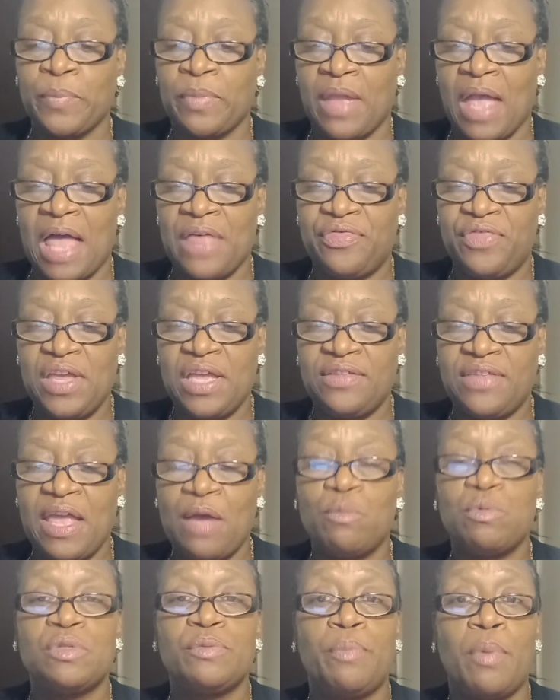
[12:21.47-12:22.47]
I think they
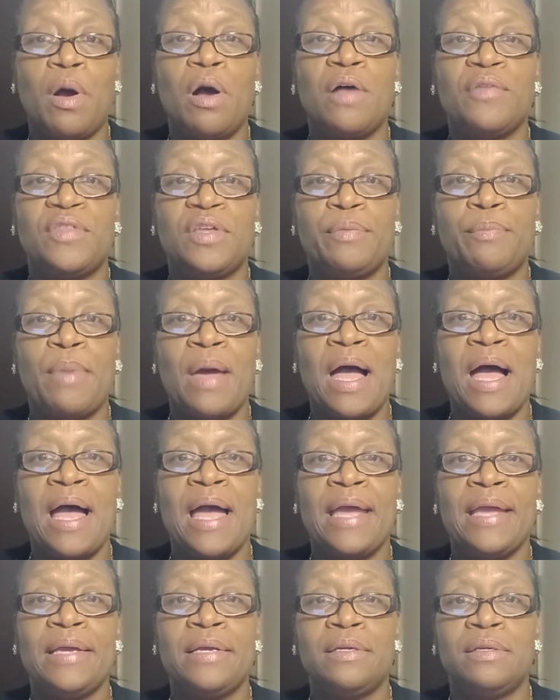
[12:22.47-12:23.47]
was bothered
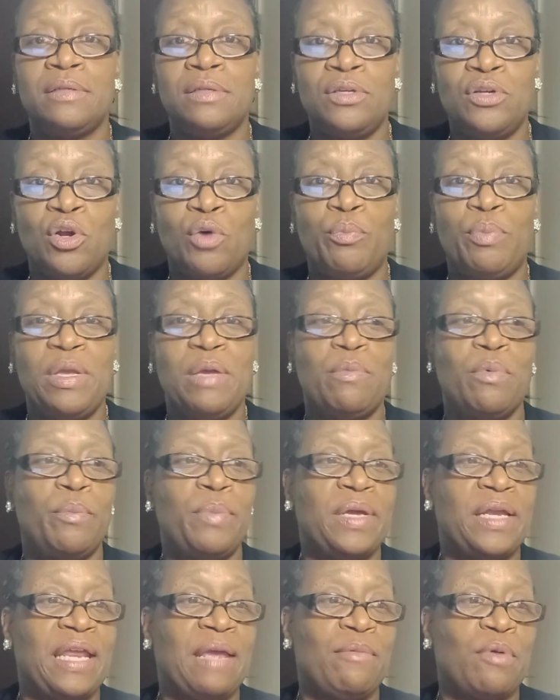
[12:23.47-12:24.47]
by, people
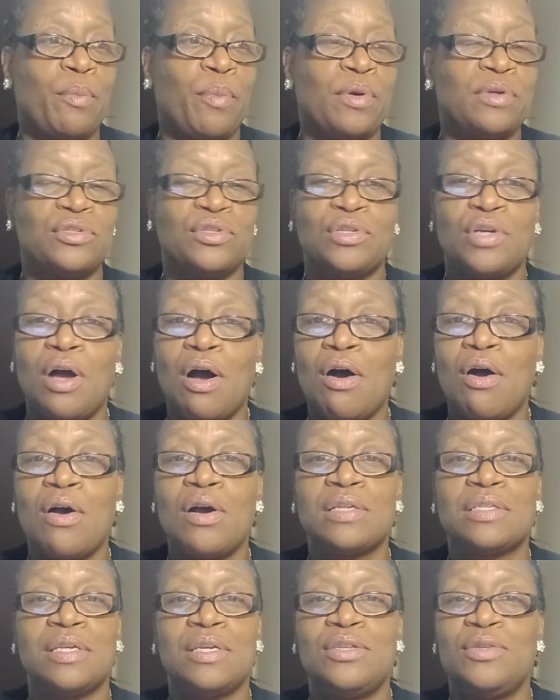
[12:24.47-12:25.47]
being able to purchase
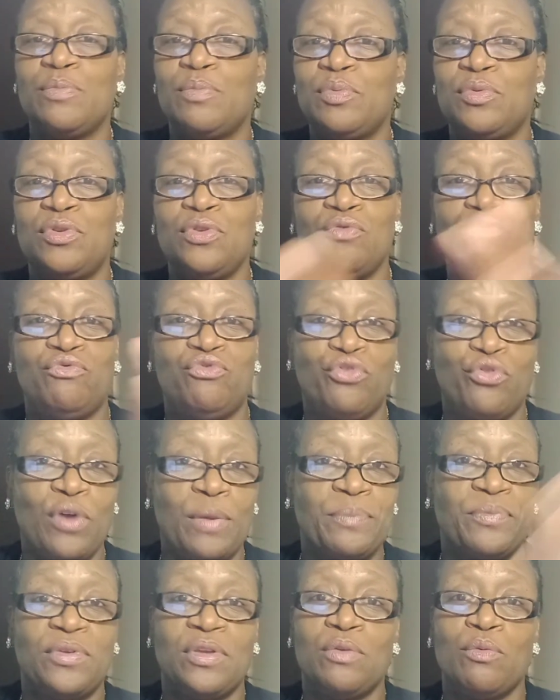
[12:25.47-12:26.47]
cars and do
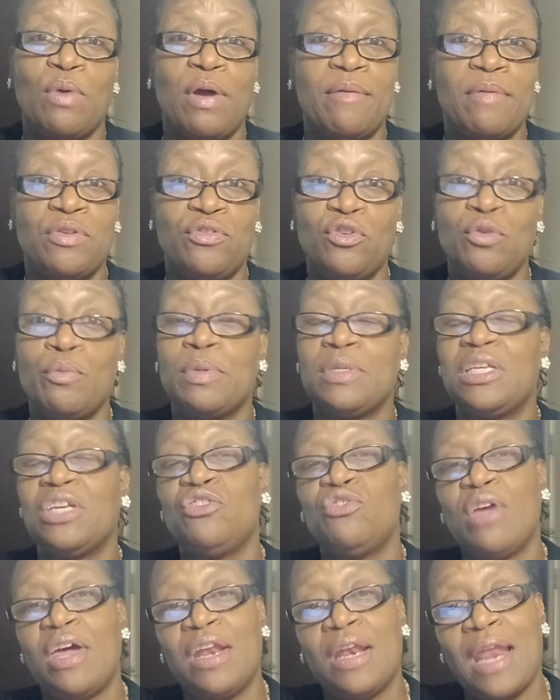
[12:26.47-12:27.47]
trips and whatever they do. But then
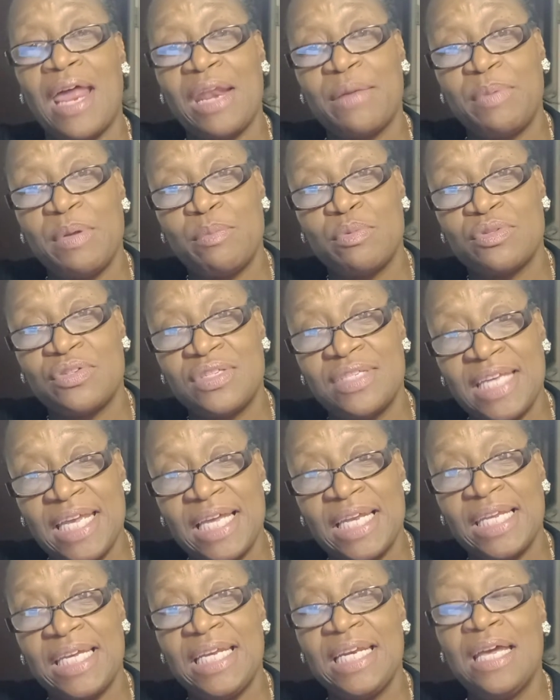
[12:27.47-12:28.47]
you had a lot of people
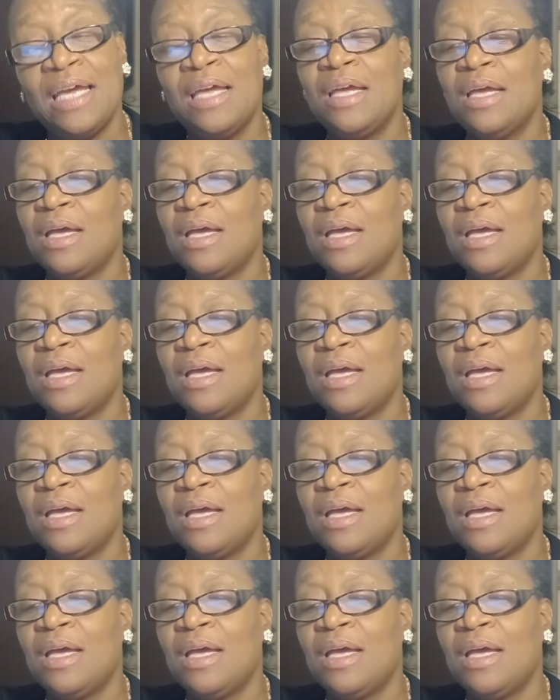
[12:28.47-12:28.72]
stealing.